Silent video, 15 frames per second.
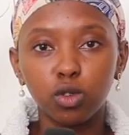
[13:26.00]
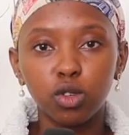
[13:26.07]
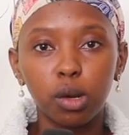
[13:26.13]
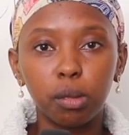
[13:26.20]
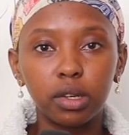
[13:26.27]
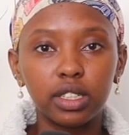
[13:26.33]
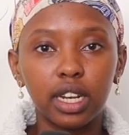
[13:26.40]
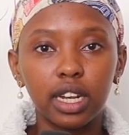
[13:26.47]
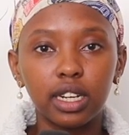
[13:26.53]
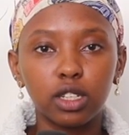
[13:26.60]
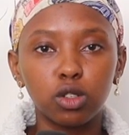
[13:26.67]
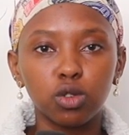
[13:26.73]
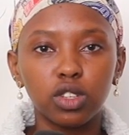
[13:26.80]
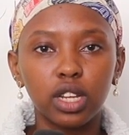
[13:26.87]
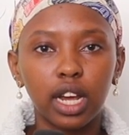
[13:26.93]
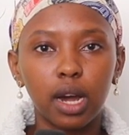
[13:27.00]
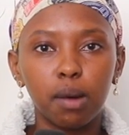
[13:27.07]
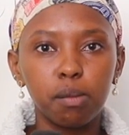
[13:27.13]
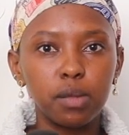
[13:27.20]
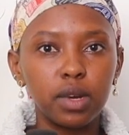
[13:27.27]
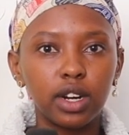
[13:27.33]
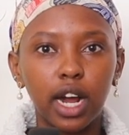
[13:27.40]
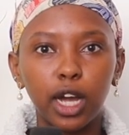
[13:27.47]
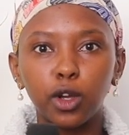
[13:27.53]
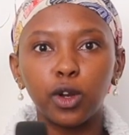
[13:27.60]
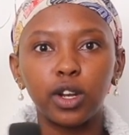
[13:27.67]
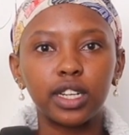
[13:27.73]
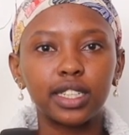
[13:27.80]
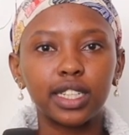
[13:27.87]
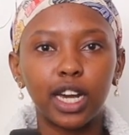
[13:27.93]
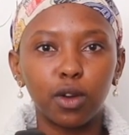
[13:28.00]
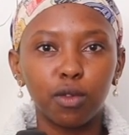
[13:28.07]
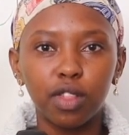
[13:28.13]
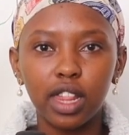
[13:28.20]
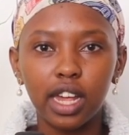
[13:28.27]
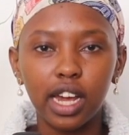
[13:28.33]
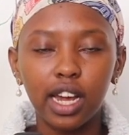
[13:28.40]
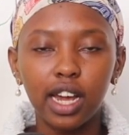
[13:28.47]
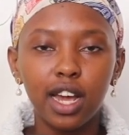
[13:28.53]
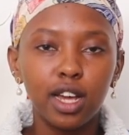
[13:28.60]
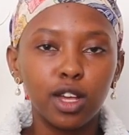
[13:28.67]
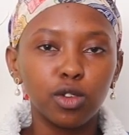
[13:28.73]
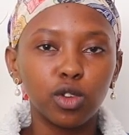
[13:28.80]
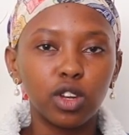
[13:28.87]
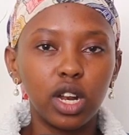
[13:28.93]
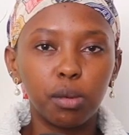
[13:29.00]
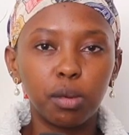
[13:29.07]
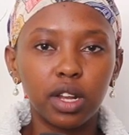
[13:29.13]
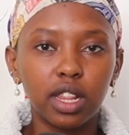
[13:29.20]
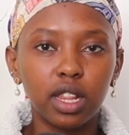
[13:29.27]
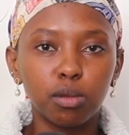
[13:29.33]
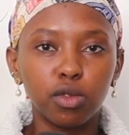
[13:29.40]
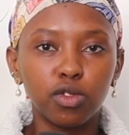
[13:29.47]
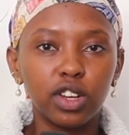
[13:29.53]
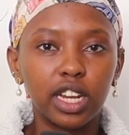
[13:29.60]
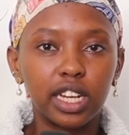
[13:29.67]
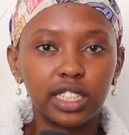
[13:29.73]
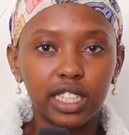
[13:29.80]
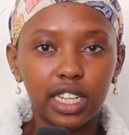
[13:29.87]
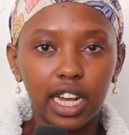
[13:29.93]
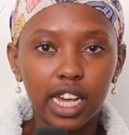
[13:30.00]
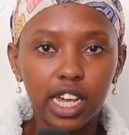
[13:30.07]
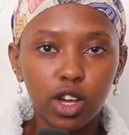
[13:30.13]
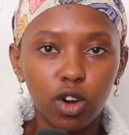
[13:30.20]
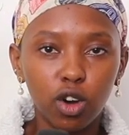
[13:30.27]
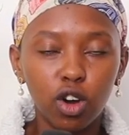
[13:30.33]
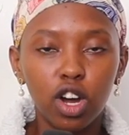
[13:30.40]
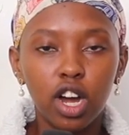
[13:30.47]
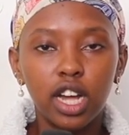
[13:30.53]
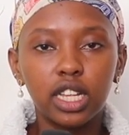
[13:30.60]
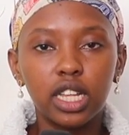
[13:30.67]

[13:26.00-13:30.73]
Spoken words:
So imagine like it was like a miraculous kind of thing. So nilipenda the movie lianza na hiyo.